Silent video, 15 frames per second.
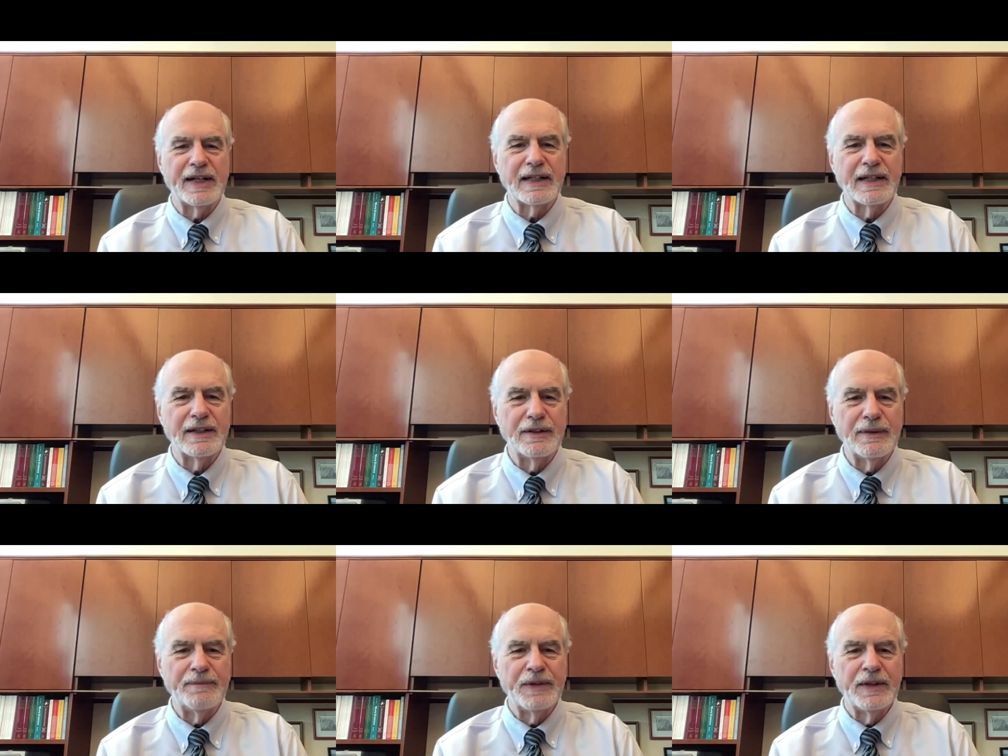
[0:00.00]

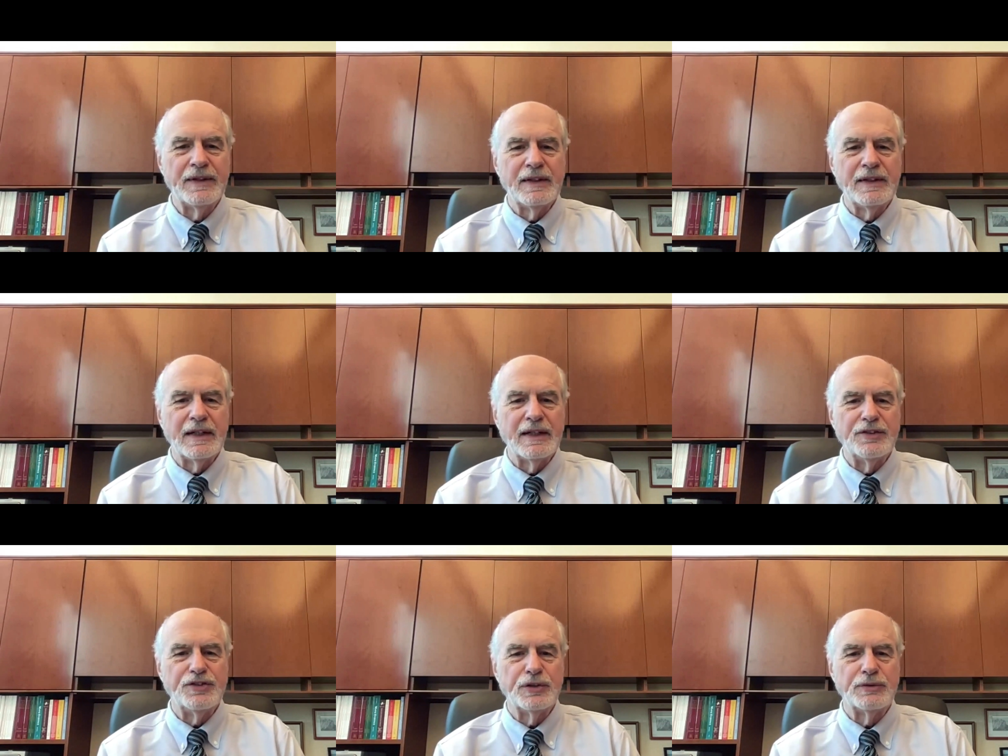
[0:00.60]
2nd
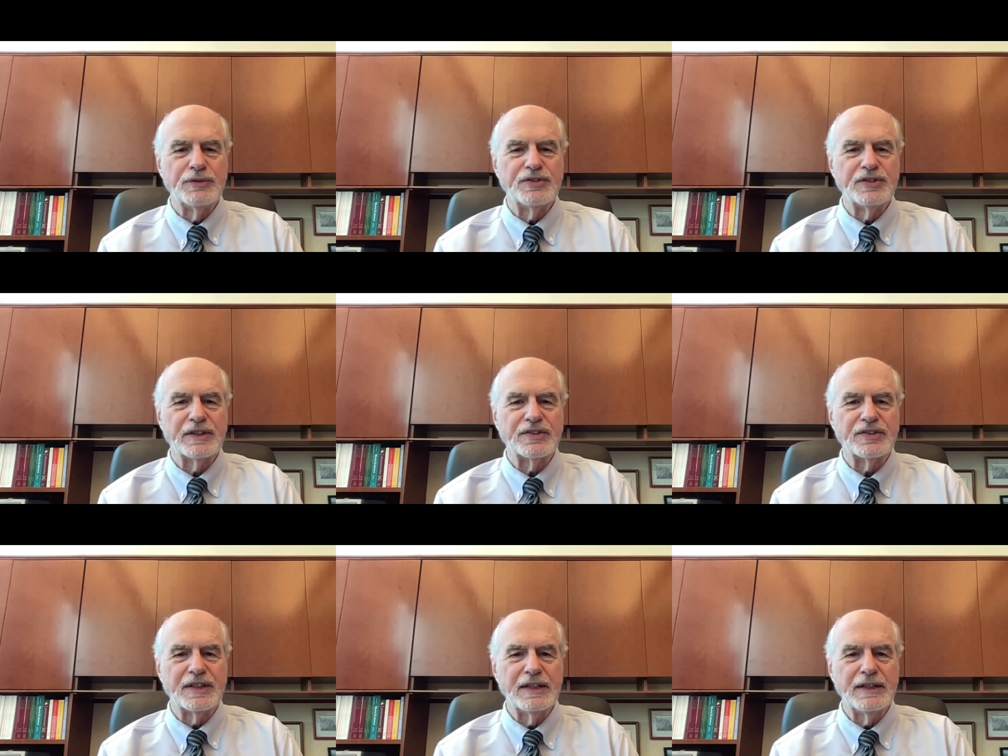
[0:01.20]
and June
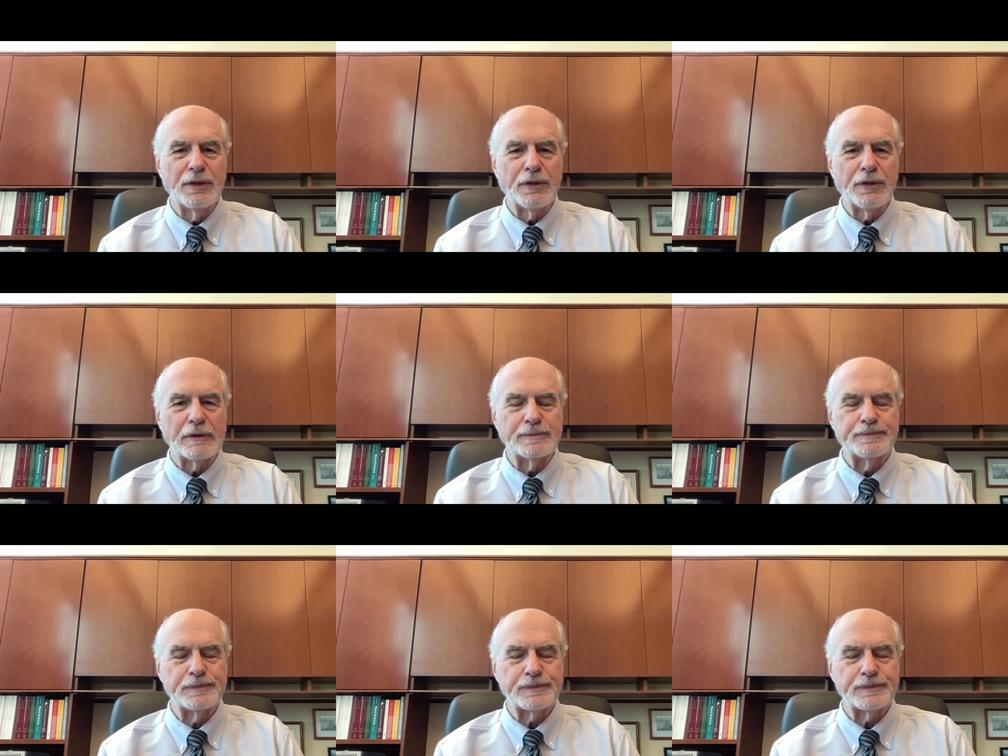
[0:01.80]
16th.